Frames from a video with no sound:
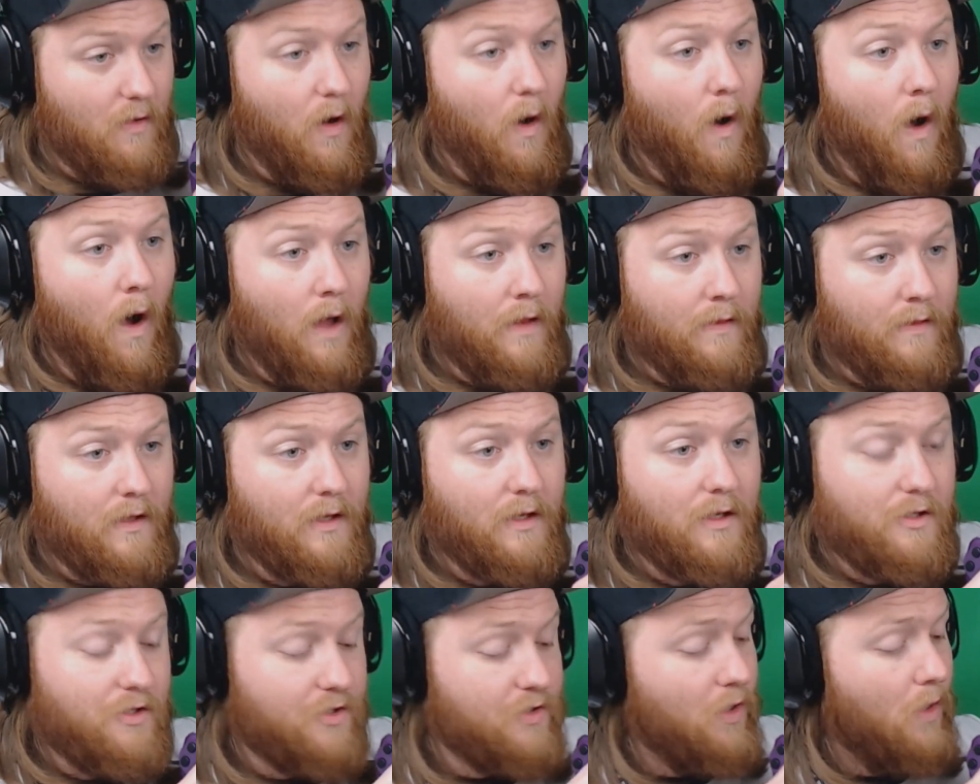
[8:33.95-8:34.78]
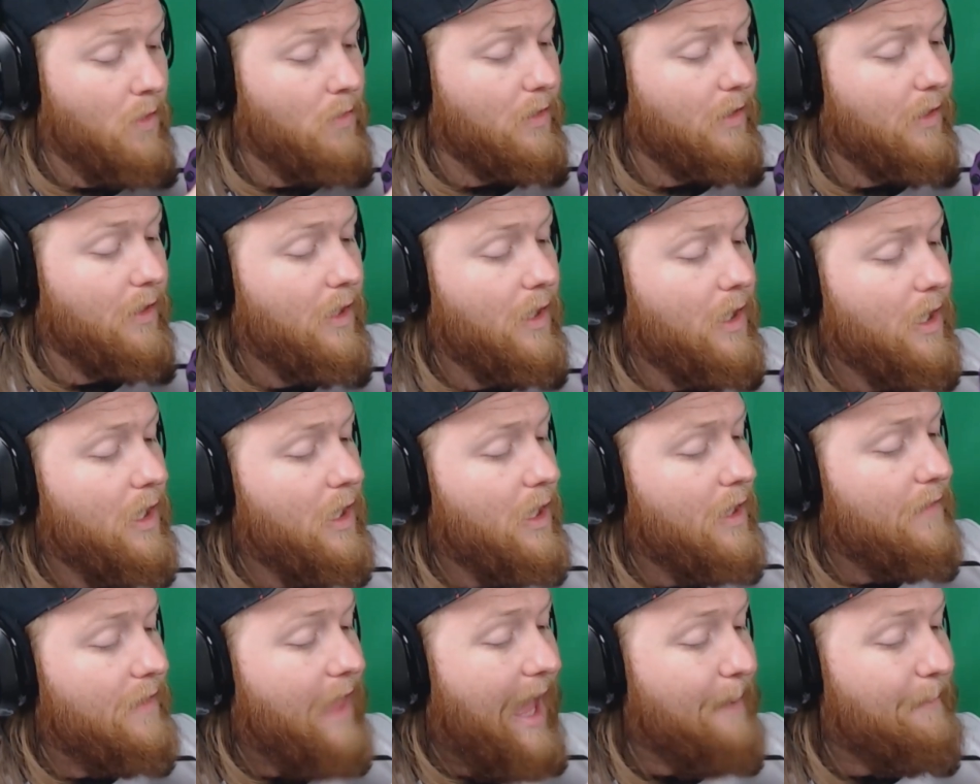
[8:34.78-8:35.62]
on the controller.
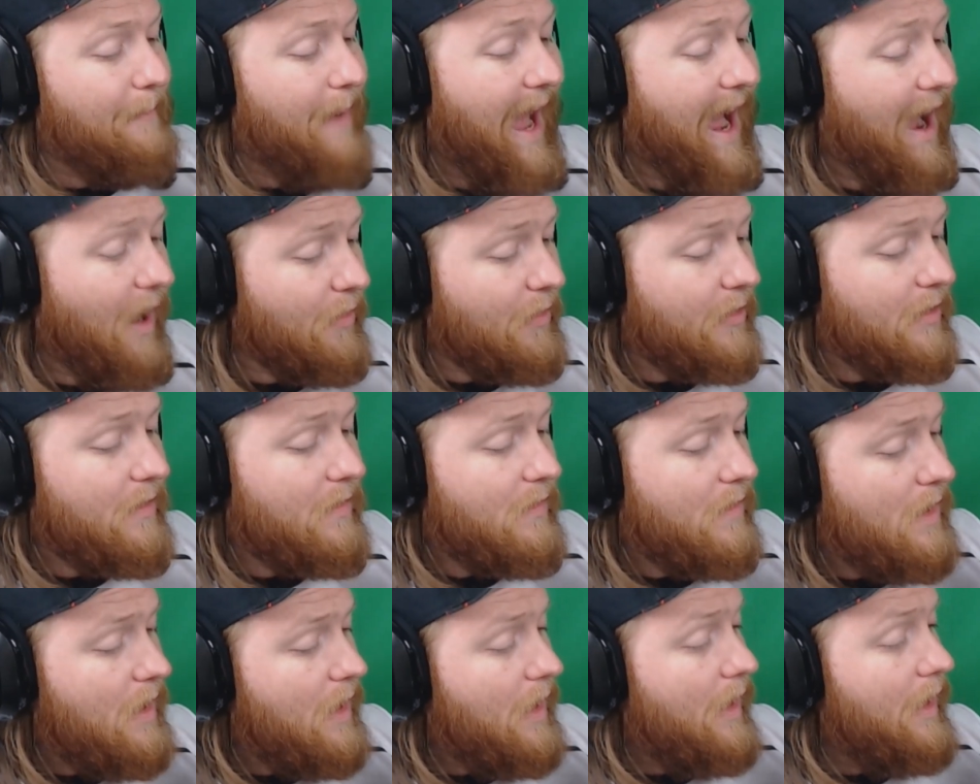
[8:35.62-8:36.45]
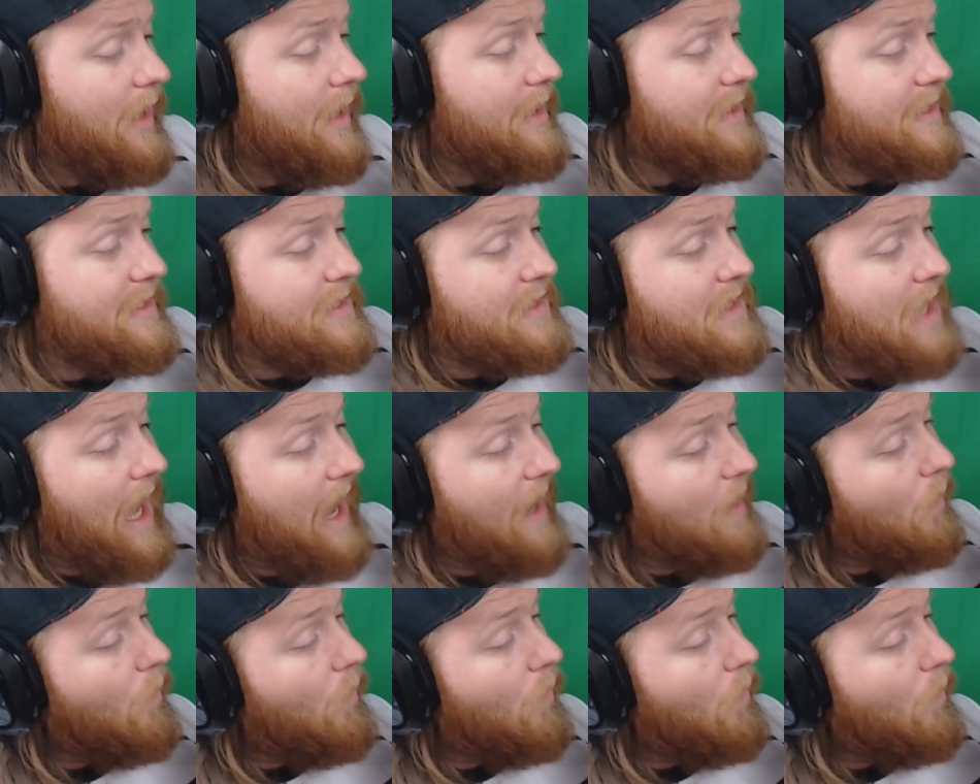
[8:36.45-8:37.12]
That powder is that